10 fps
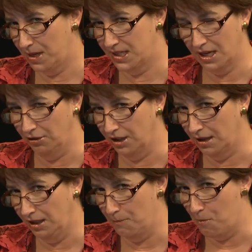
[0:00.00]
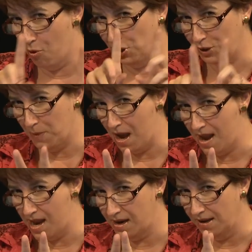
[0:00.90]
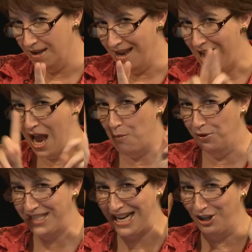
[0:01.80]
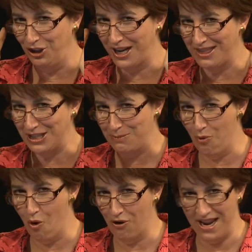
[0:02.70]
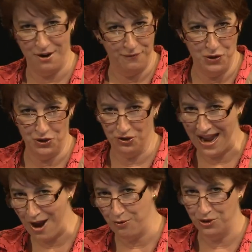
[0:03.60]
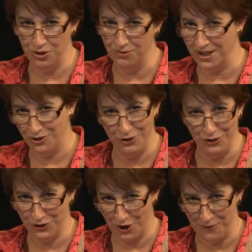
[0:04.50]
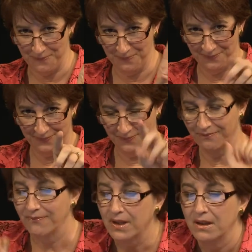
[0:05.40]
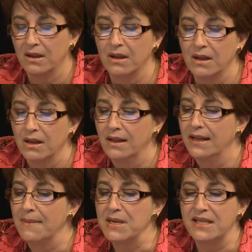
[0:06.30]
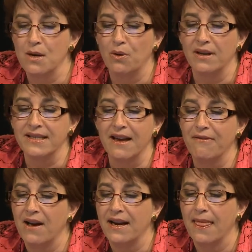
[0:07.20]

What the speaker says: to take a look at a little bit more spying, and we'll take a look at this more in a future How to Digital show. Let me see where else I find